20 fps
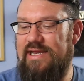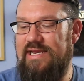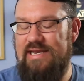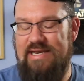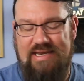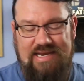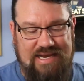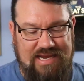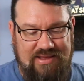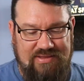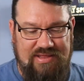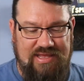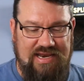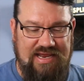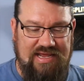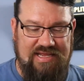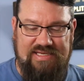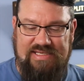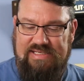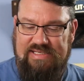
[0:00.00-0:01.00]
now that
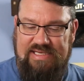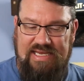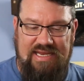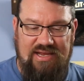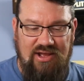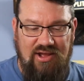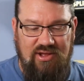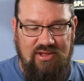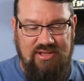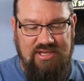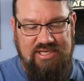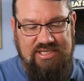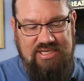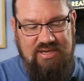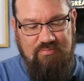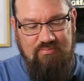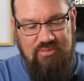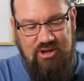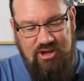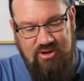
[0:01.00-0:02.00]
I see all these
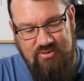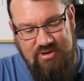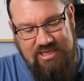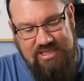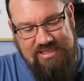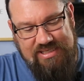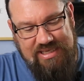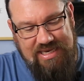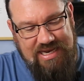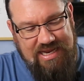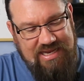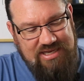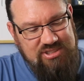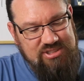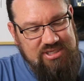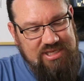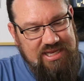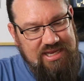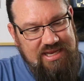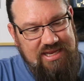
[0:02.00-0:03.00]
components and
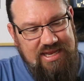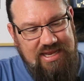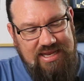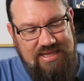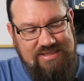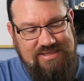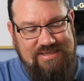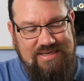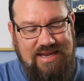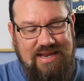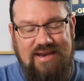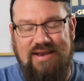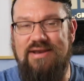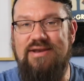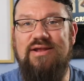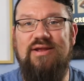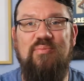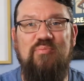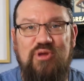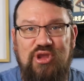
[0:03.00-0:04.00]
actually it's not on
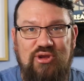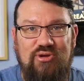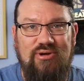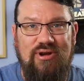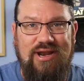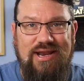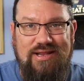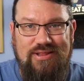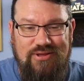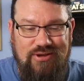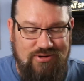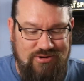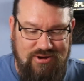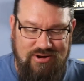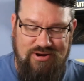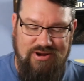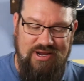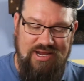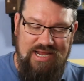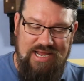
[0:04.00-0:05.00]
a computer any
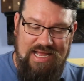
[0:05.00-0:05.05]
longer,